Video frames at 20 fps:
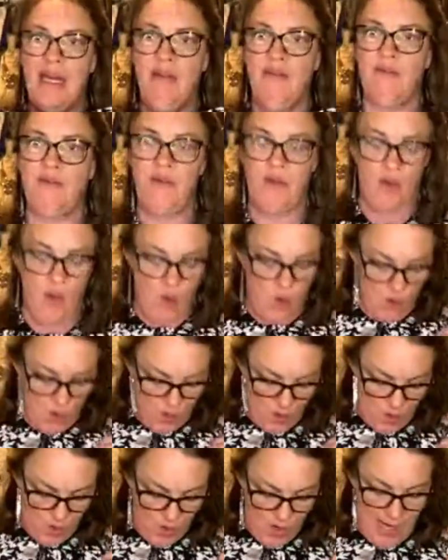and
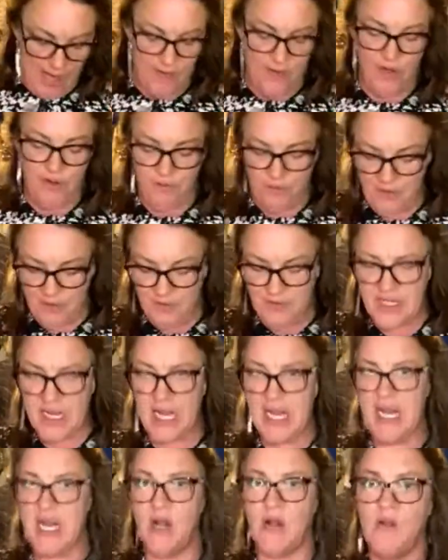floral. I'll do
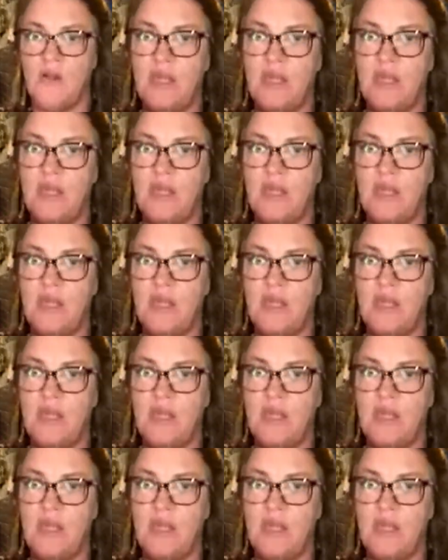15 on